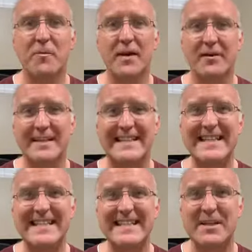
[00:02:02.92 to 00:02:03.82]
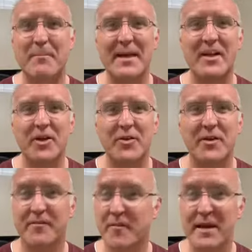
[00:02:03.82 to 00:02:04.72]
period. This is the big
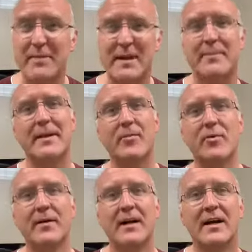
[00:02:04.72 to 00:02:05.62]
kahuna for many, many people.